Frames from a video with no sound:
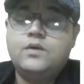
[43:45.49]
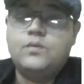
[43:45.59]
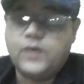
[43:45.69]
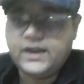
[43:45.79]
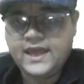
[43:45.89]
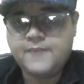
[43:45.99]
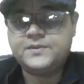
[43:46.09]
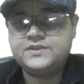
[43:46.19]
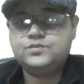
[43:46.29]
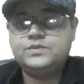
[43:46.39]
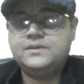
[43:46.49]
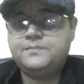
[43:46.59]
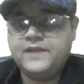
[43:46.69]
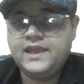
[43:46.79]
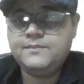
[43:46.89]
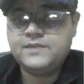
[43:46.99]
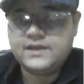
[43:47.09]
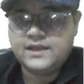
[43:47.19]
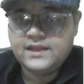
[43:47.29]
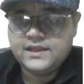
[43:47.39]
What happens with the plane
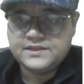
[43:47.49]
mirror?